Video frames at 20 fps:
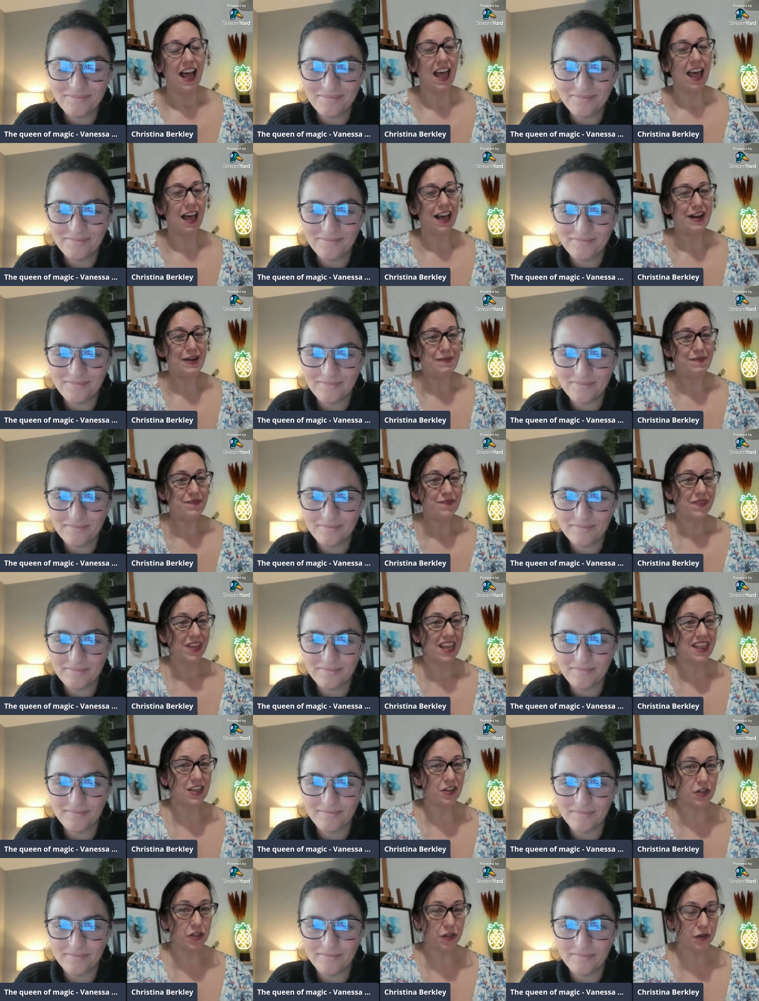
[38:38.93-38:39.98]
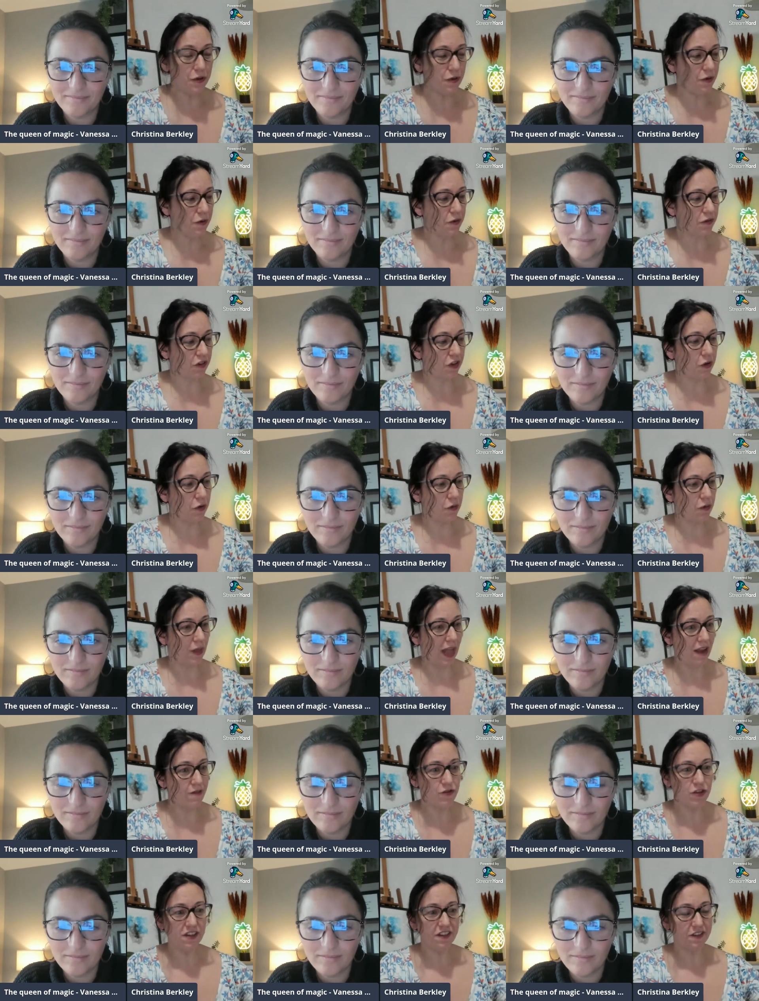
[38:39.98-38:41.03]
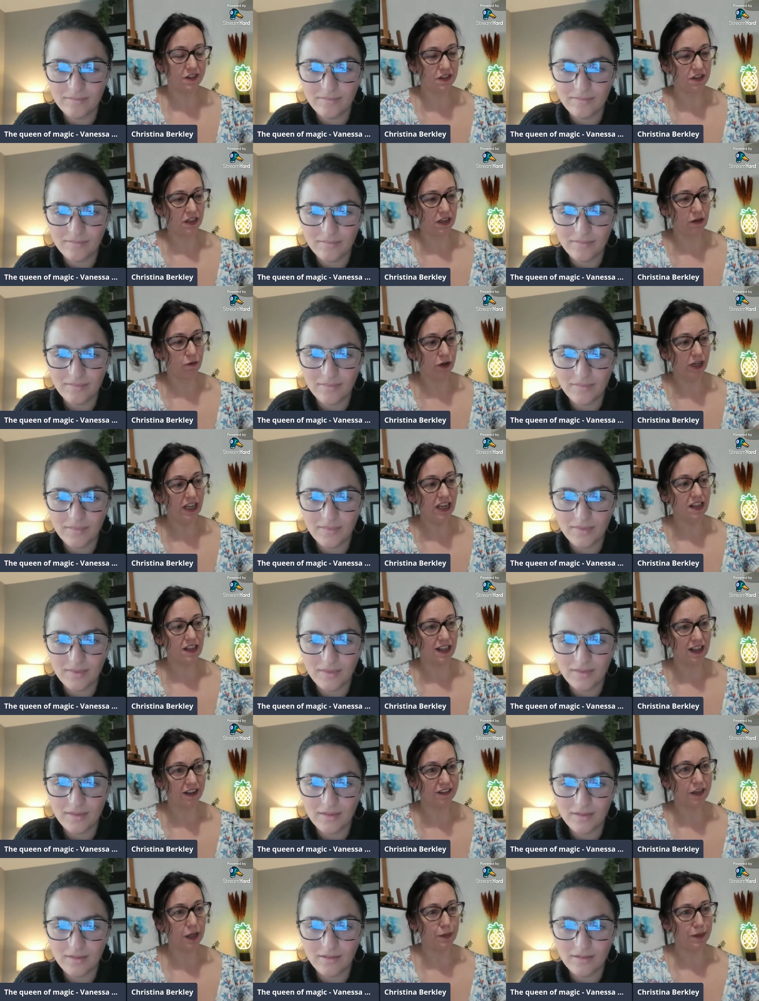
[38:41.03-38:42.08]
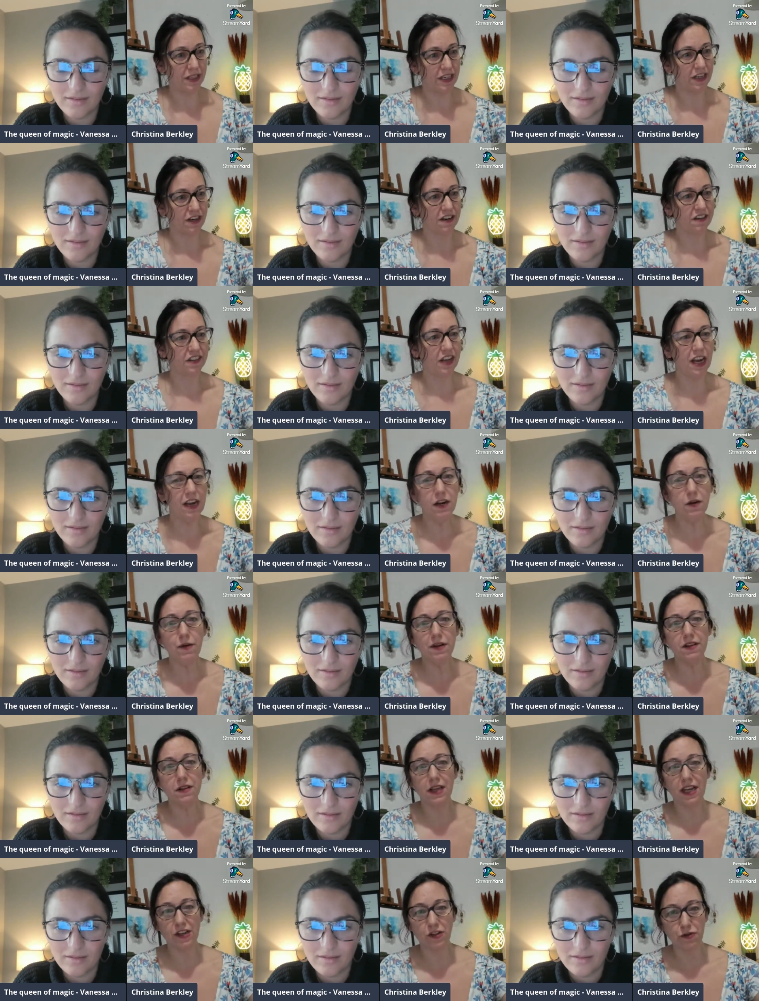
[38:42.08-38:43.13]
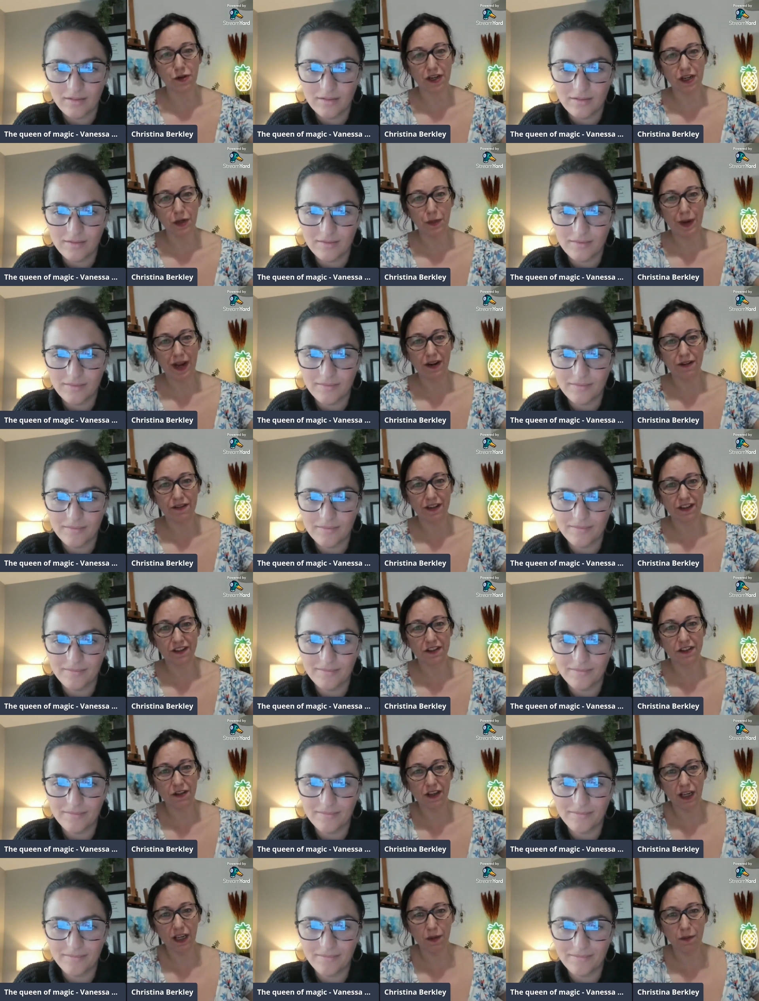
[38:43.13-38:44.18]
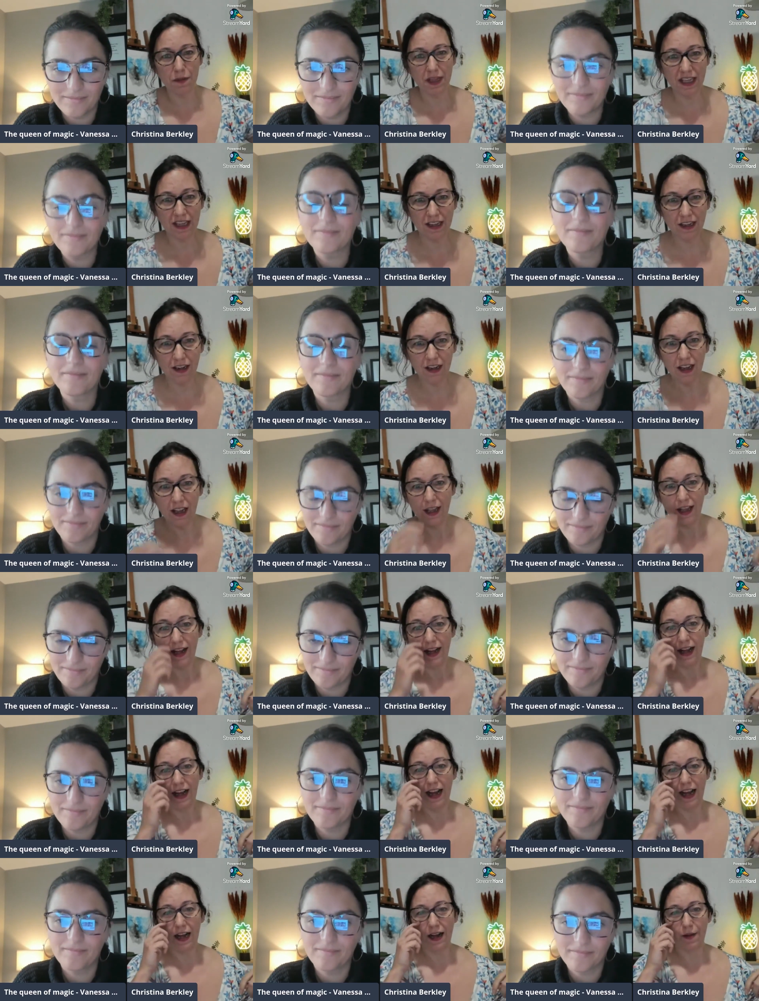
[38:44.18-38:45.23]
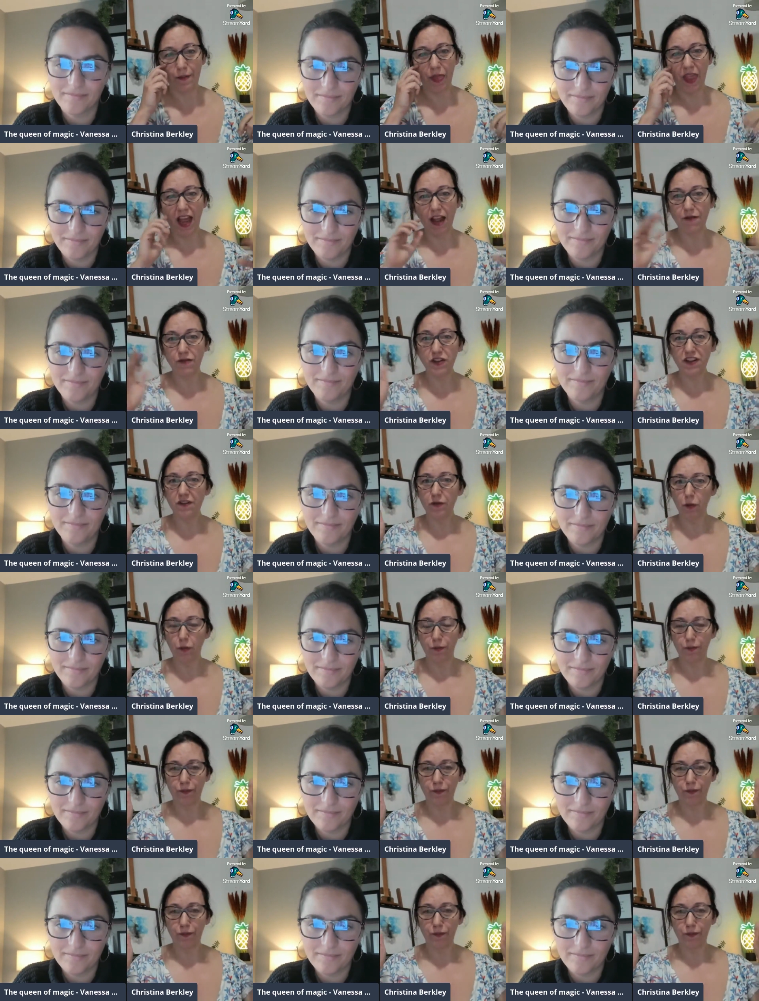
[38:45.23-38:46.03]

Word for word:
Speaker 1: Um, the two, so I've just really in the last couple of years, kind of when the Edgewalker Manifesto came in, um, I've just